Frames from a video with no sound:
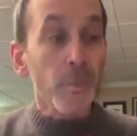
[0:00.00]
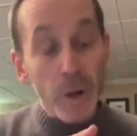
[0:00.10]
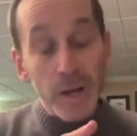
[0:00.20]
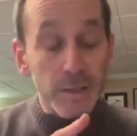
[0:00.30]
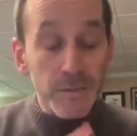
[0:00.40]

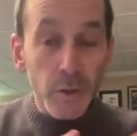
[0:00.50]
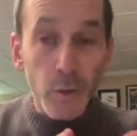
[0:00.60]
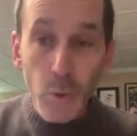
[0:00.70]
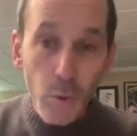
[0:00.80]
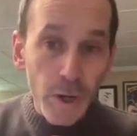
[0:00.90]
comprised of
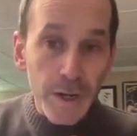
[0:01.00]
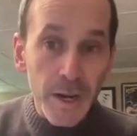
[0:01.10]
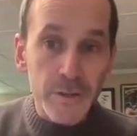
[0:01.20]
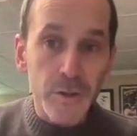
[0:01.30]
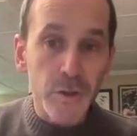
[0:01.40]
local
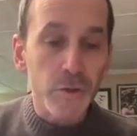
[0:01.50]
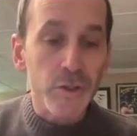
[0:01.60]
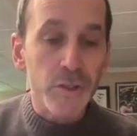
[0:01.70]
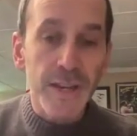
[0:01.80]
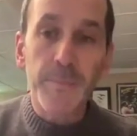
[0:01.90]

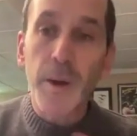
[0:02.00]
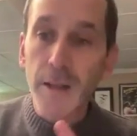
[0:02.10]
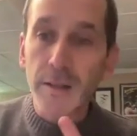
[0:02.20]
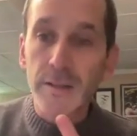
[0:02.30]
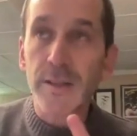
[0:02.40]
organizers, state
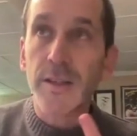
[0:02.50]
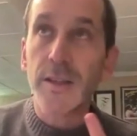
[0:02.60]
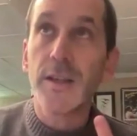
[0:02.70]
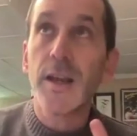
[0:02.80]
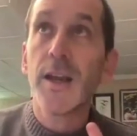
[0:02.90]

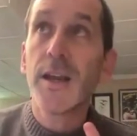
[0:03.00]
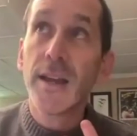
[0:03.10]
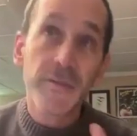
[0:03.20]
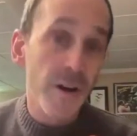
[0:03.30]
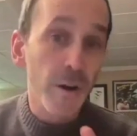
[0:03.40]
policy
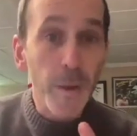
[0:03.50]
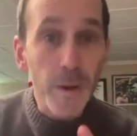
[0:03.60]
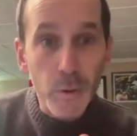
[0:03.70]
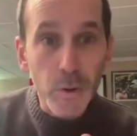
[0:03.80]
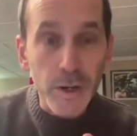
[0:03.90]
and
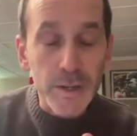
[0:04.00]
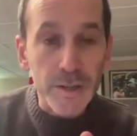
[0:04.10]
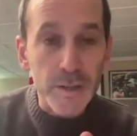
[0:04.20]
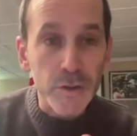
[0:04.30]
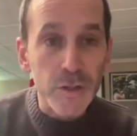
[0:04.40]
environmental
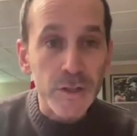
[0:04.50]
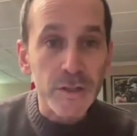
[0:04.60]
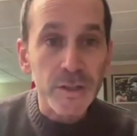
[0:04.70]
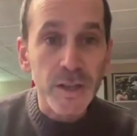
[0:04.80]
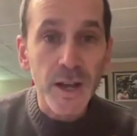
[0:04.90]

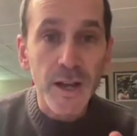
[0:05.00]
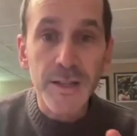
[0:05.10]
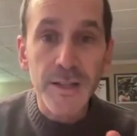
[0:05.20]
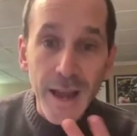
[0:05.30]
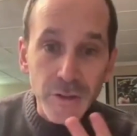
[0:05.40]
organizations,
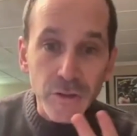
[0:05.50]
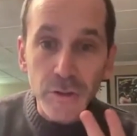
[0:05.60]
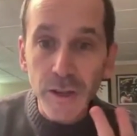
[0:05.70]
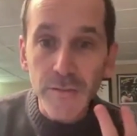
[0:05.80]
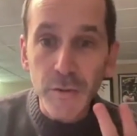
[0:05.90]

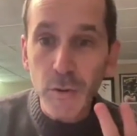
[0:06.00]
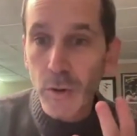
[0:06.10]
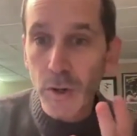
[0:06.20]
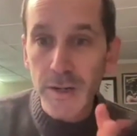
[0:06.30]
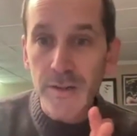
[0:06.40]
national level
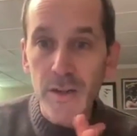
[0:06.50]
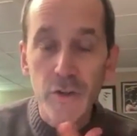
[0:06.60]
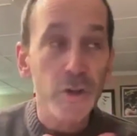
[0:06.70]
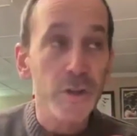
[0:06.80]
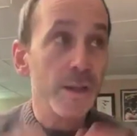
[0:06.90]

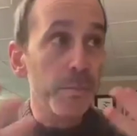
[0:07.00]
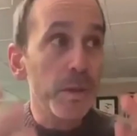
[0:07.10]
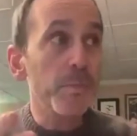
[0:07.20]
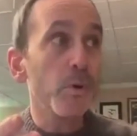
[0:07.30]
organizations, and